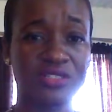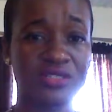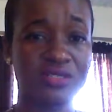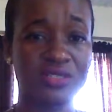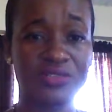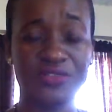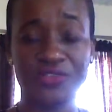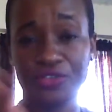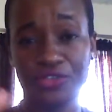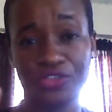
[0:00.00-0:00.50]

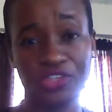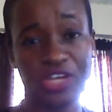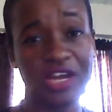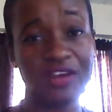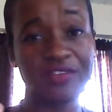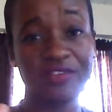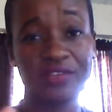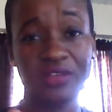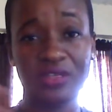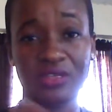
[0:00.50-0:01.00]
if you're
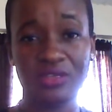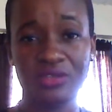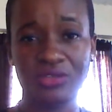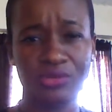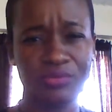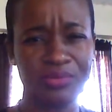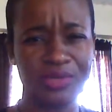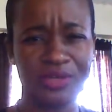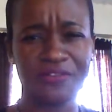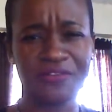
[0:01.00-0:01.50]
traveling,
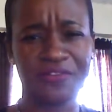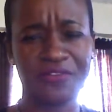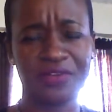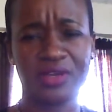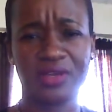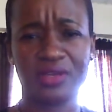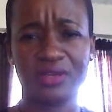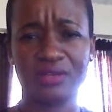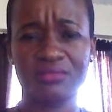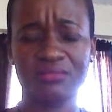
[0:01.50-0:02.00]
don't be
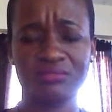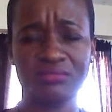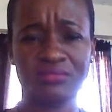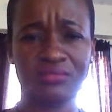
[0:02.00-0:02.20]
afraid.